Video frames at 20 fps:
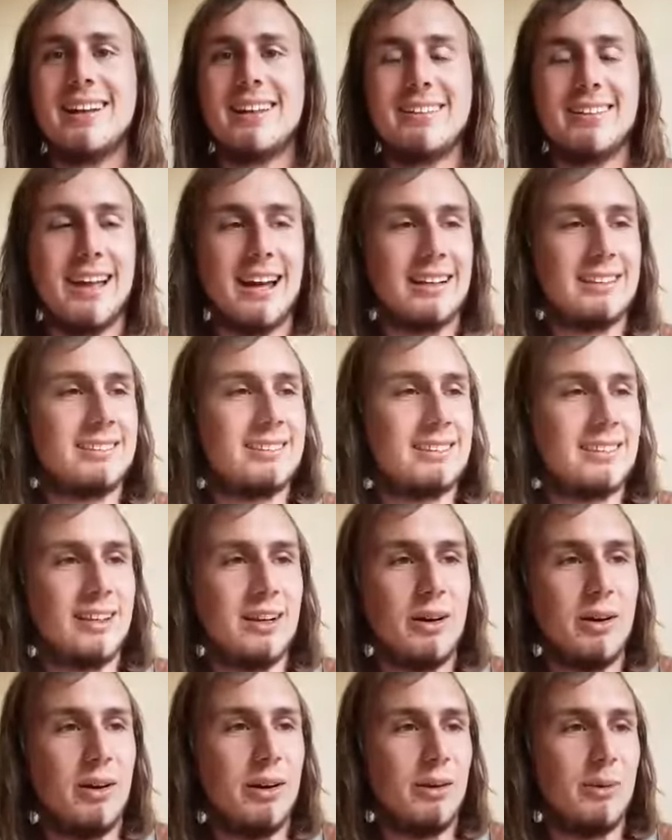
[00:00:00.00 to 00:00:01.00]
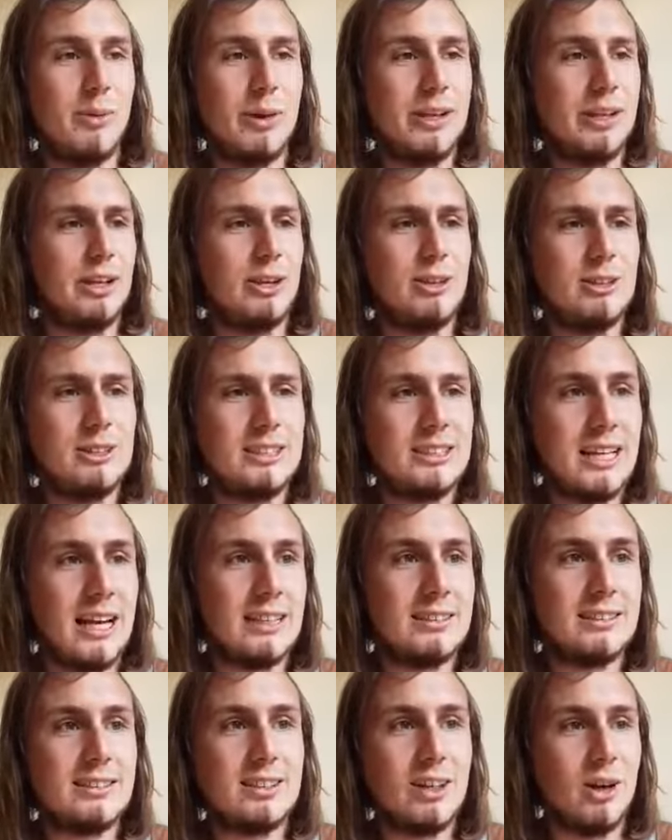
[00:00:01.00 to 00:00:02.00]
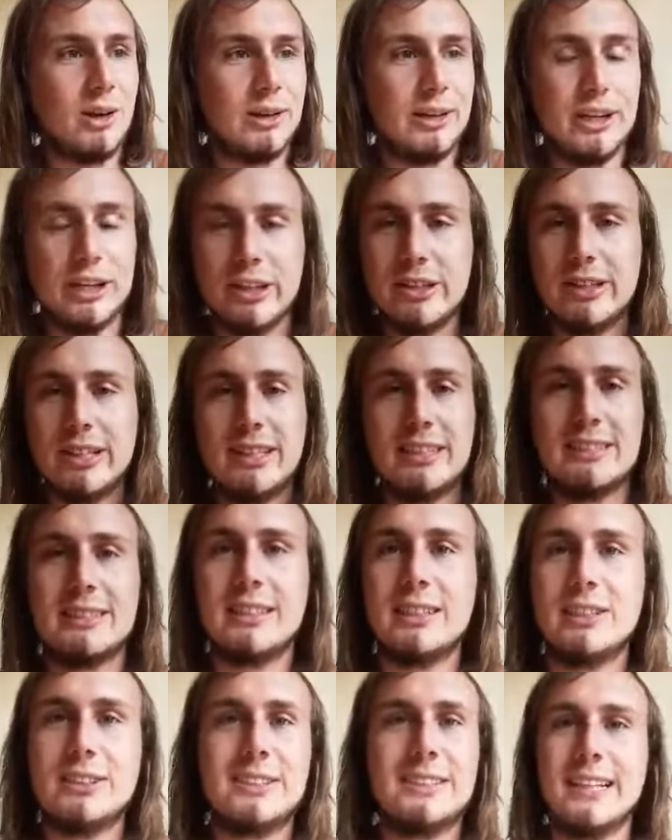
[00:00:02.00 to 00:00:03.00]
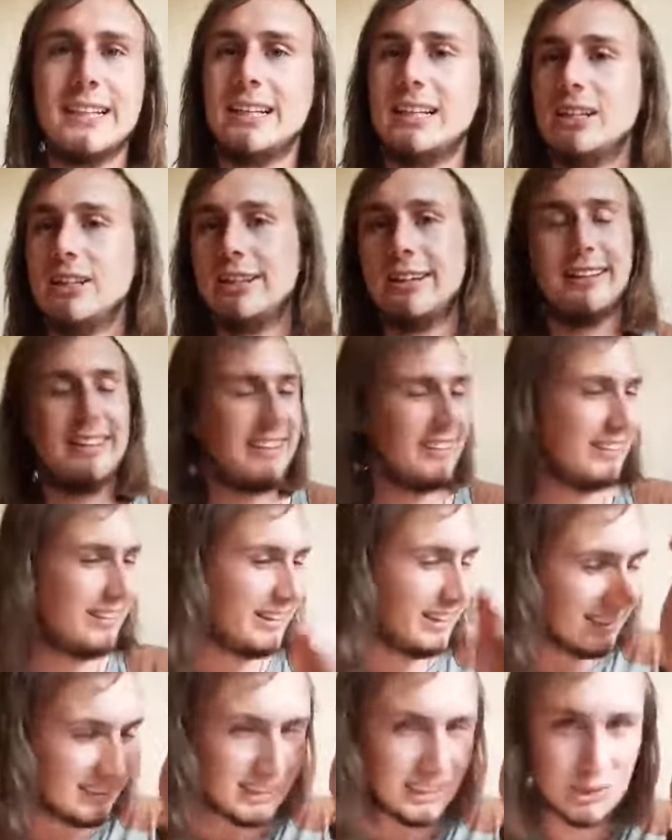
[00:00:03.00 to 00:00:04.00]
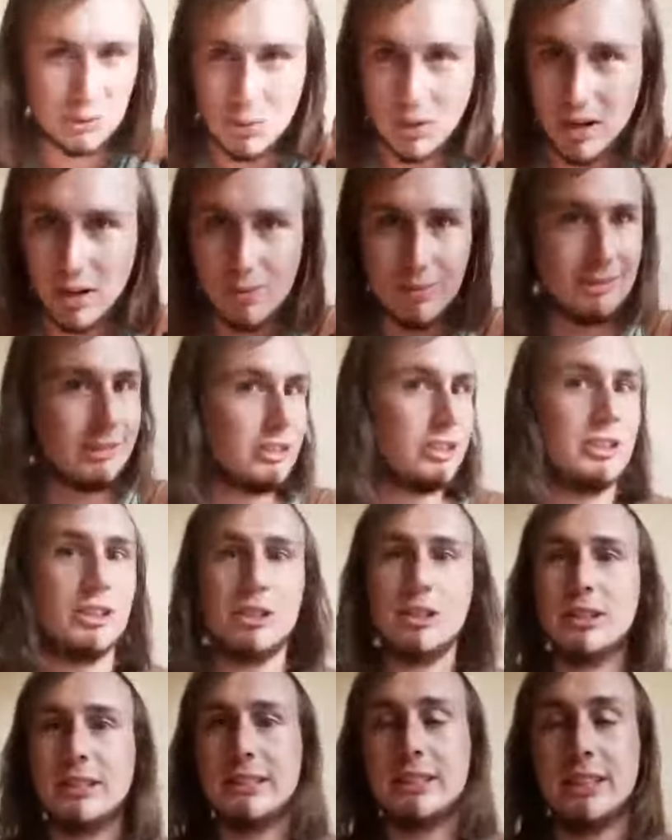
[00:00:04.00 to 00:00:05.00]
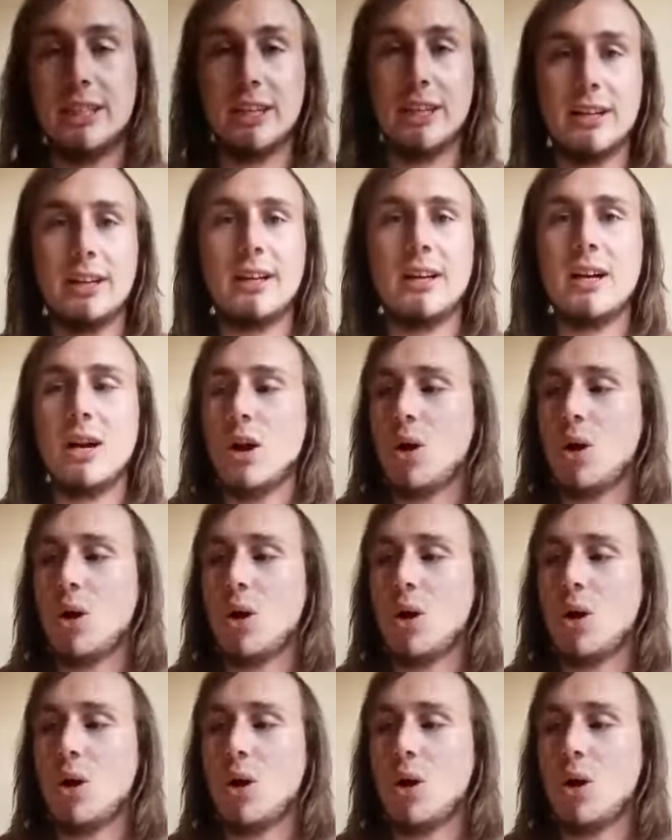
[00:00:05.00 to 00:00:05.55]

that uh, when you sat on New Year's and you said, Look, this is what I want to do this year,